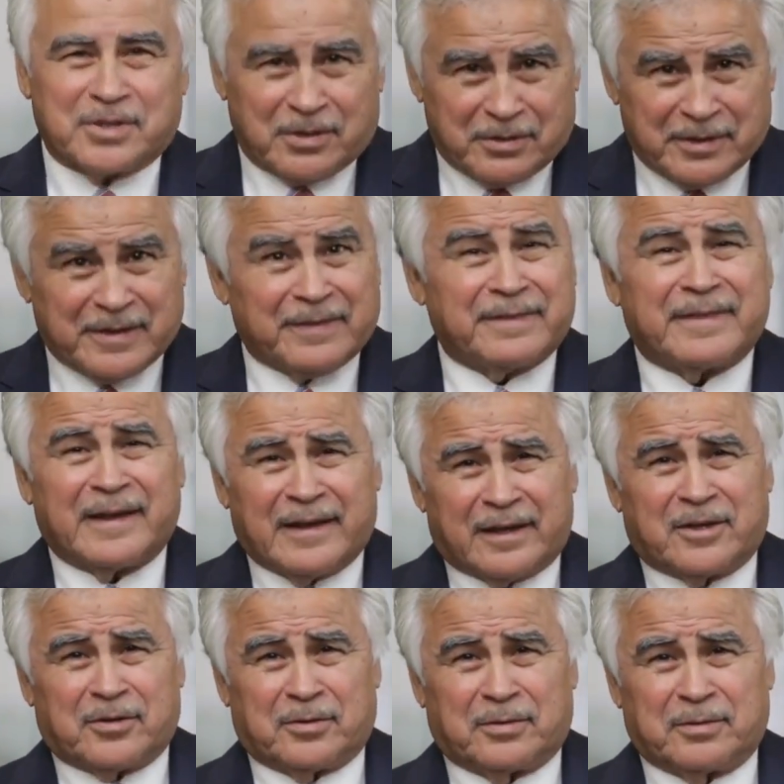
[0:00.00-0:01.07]
Joe, and
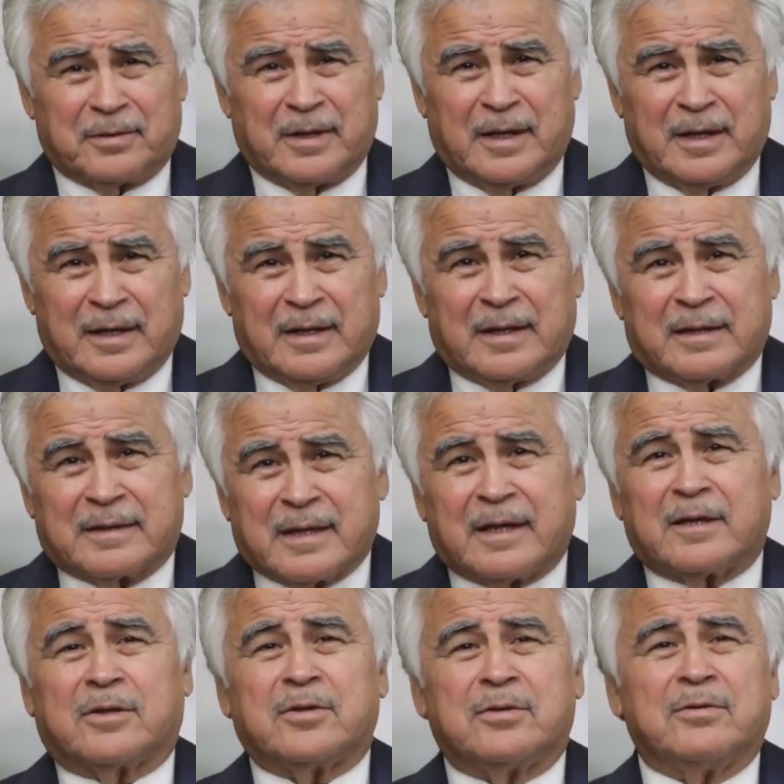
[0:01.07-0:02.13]
thank you.
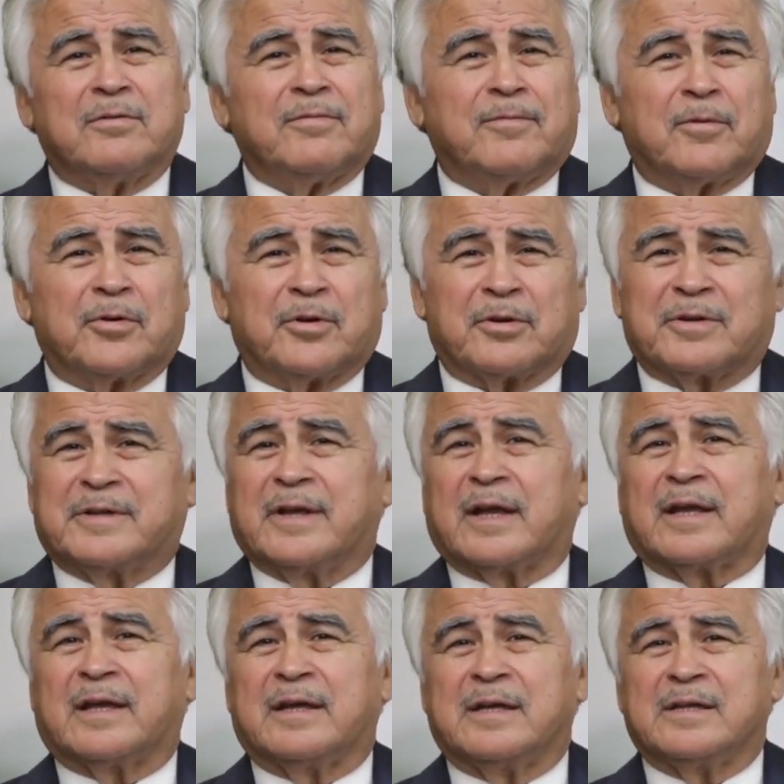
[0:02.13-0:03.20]
Thank you for your
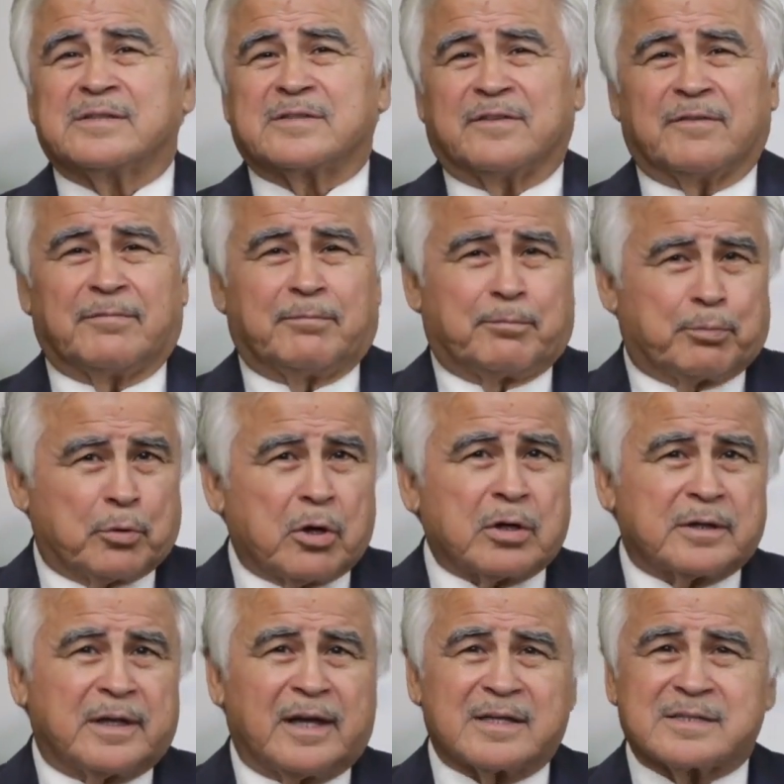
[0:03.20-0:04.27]
decades of
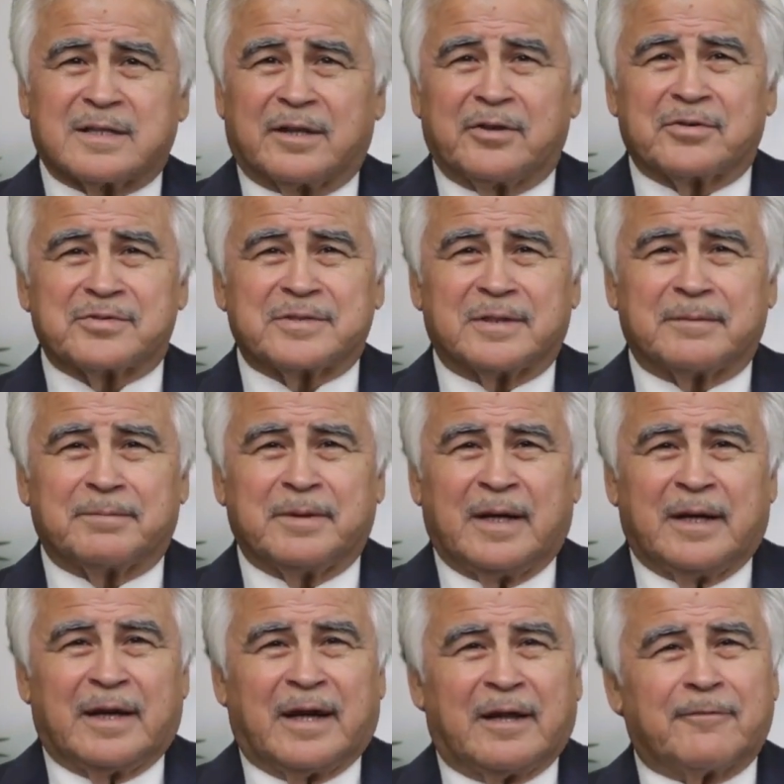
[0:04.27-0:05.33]
broadcast leadership
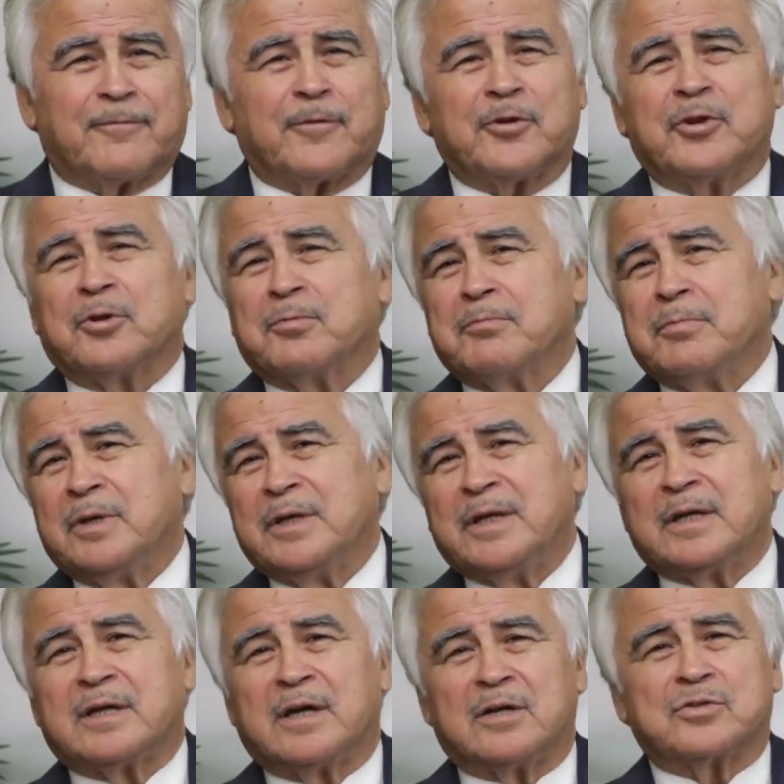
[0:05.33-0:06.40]
and for your
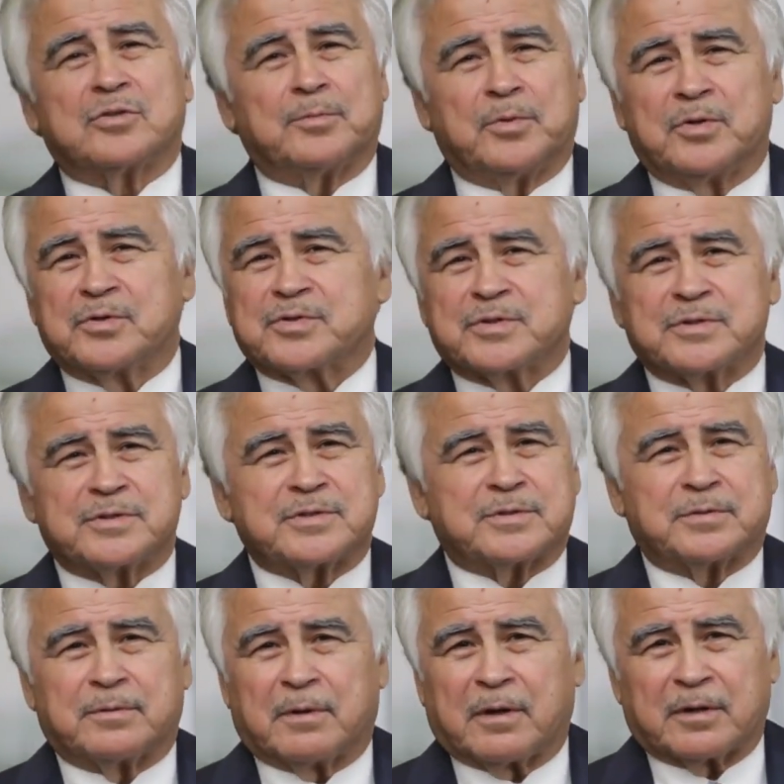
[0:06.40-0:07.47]
many contributions
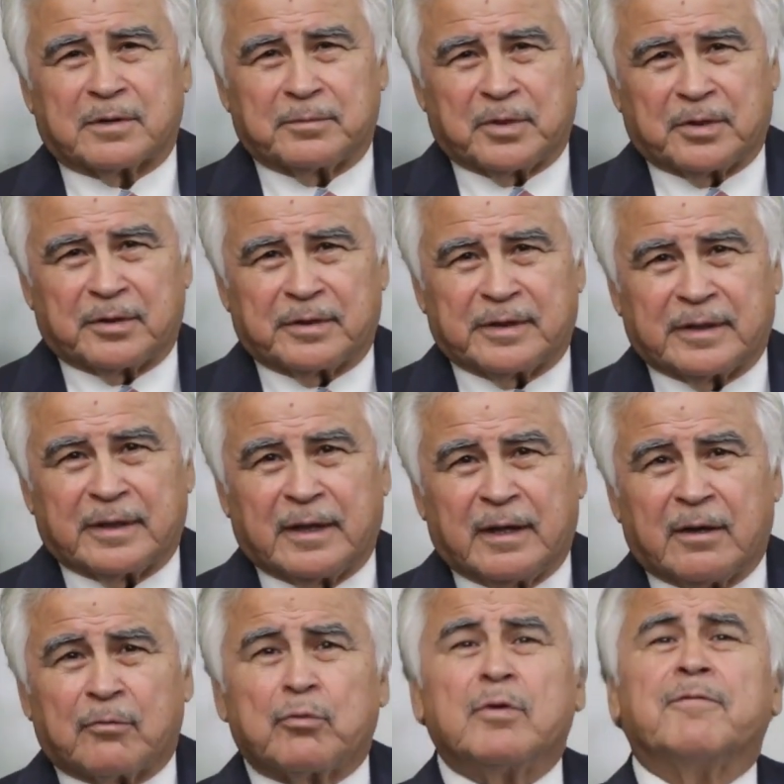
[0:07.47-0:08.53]
to our community.
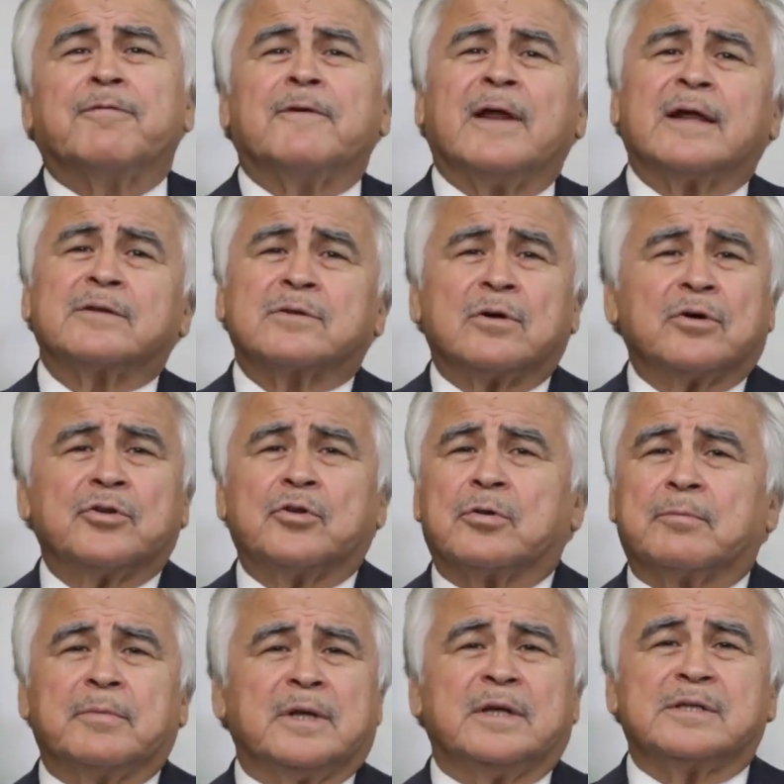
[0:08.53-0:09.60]
Reflect on
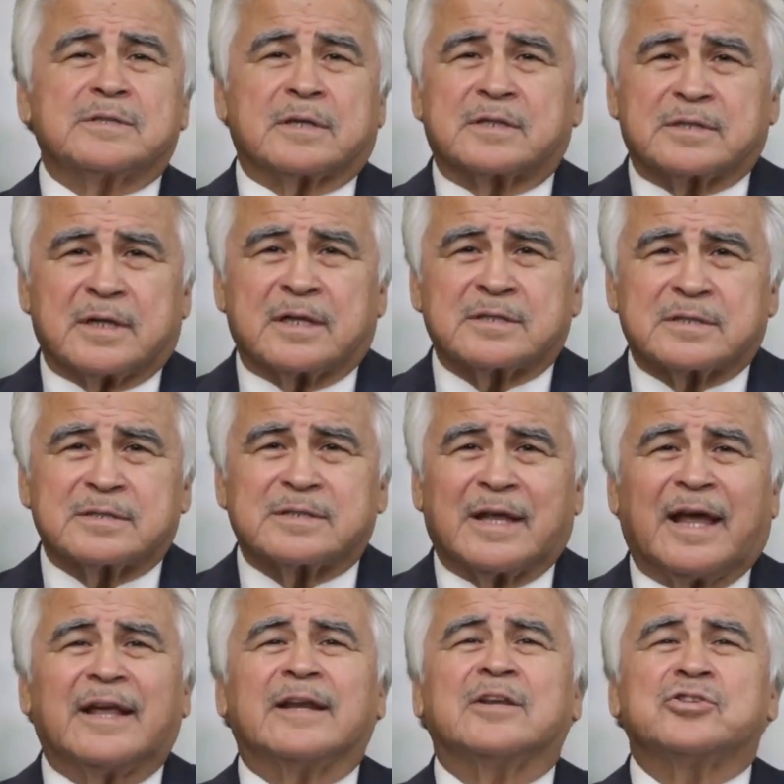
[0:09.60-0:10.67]
your many successes
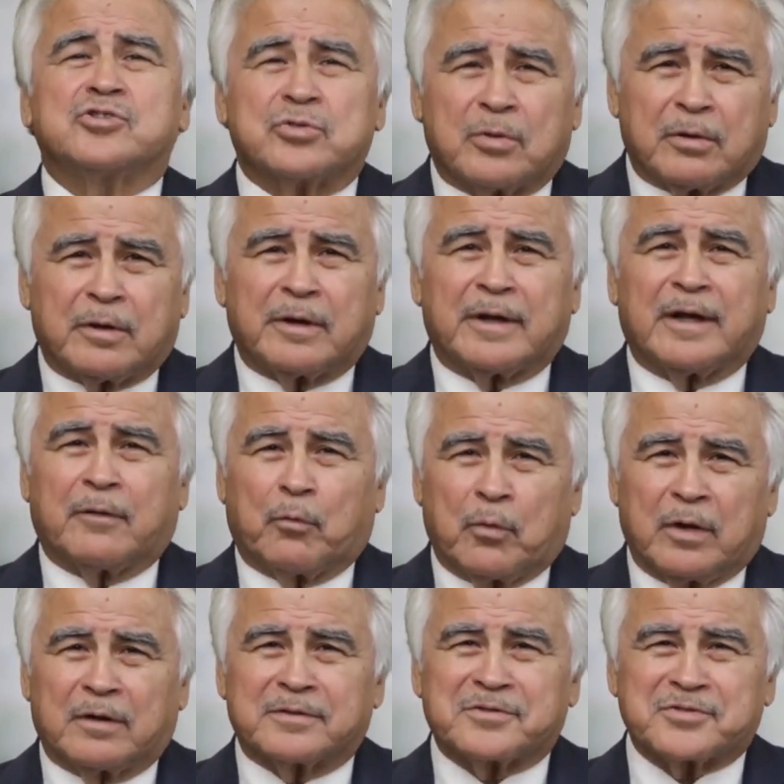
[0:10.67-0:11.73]
and enjoy a
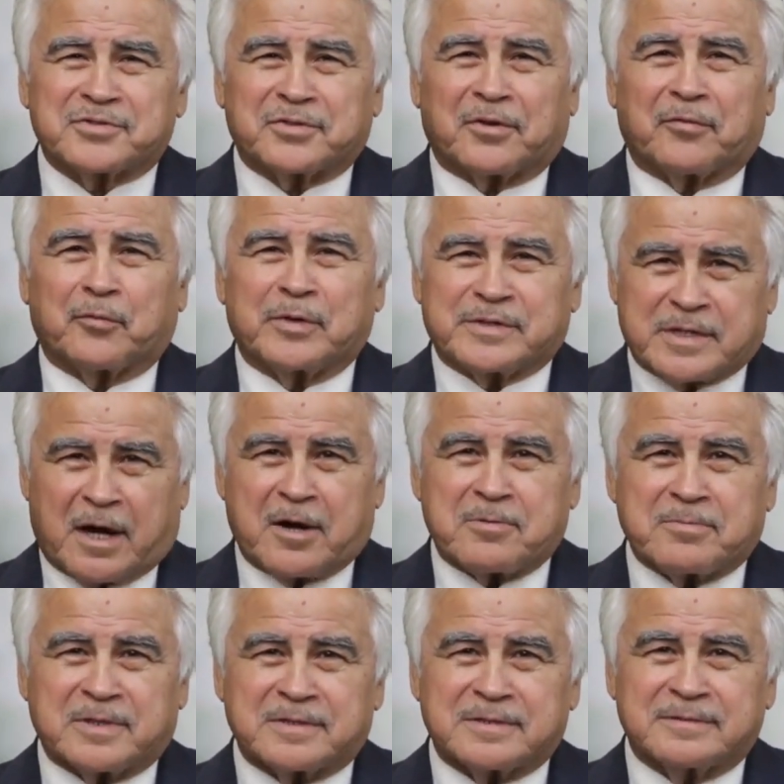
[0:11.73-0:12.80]
well deserved
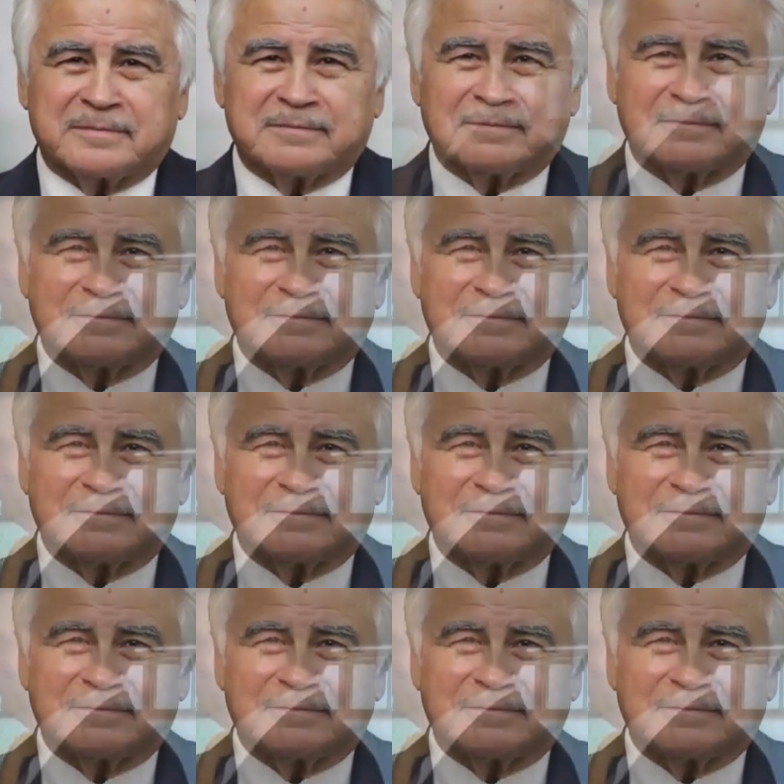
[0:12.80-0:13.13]
retirement.